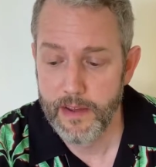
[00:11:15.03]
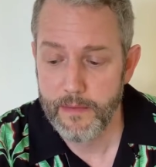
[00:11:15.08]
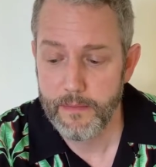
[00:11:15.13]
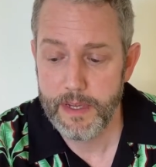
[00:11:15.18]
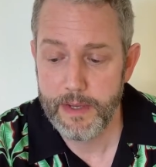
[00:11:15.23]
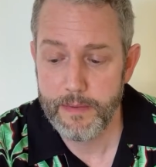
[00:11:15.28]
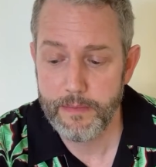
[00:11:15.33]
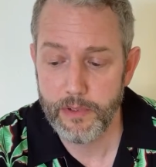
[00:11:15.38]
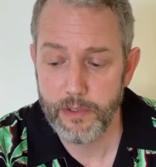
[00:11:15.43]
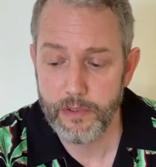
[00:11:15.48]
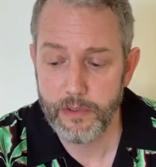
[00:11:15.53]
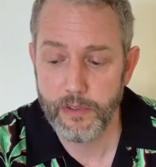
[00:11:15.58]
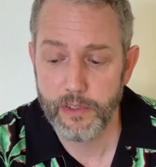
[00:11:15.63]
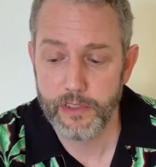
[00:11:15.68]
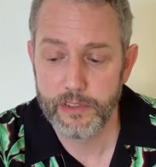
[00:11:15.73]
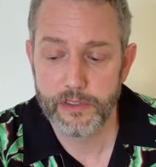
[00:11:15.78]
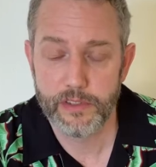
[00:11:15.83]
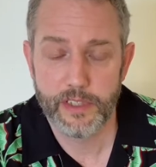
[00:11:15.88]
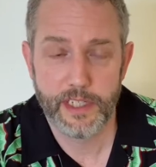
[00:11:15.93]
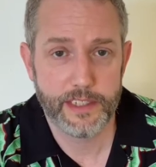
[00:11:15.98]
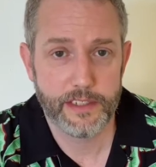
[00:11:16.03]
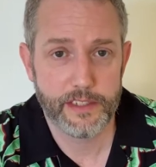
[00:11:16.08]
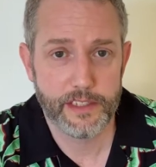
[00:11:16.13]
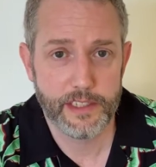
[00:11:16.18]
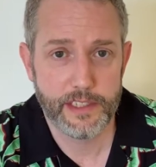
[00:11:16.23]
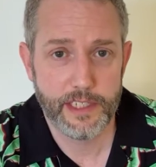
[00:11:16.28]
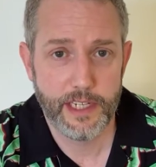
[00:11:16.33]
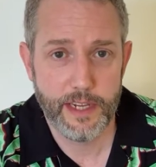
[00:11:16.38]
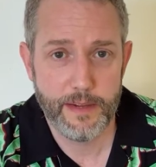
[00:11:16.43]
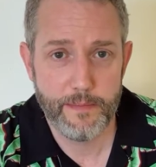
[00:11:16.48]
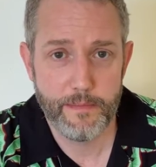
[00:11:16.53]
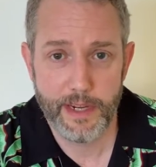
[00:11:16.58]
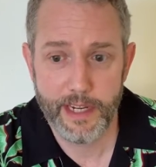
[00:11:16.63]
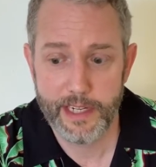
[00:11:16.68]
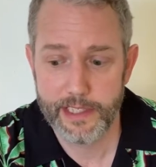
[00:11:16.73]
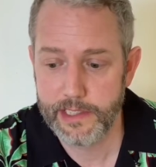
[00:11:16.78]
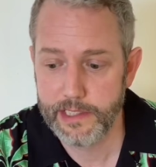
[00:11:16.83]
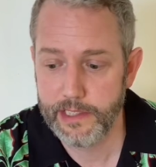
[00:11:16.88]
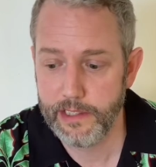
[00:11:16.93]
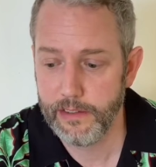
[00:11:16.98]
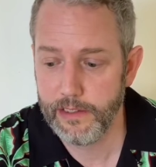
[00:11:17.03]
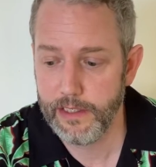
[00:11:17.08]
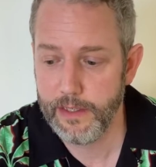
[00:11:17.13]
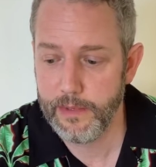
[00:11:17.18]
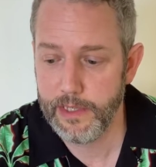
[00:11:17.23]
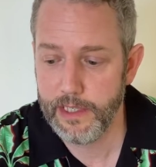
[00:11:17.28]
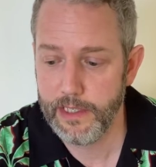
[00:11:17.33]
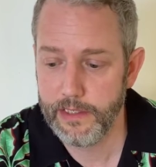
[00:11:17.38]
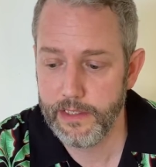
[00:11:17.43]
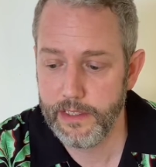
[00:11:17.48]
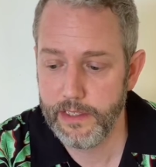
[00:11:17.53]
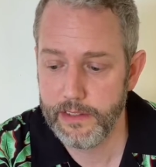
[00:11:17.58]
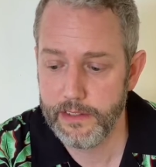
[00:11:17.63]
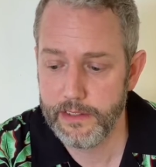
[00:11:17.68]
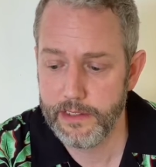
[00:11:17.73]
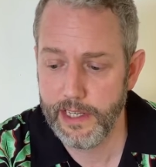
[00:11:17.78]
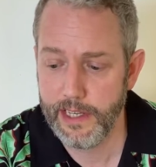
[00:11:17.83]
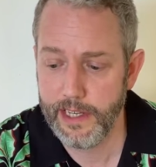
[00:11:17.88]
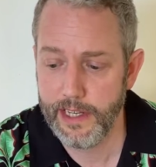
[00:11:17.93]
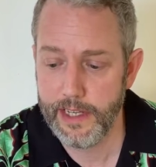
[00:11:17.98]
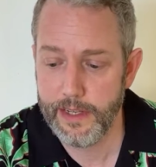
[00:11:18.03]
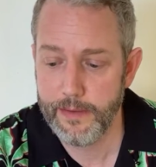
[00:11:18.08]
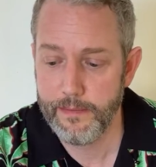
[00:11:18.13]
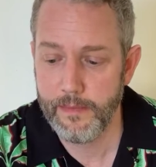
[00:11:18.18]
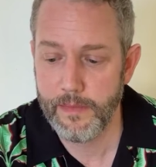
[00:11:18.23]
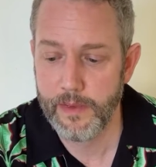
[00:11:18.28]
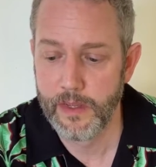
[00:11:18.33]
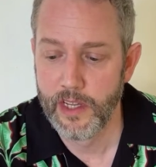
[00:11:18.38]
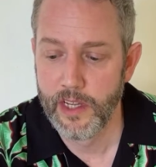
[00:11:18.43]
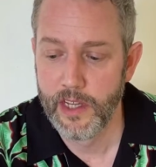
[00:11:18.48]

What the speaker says: people who are trying to stay past their limited time.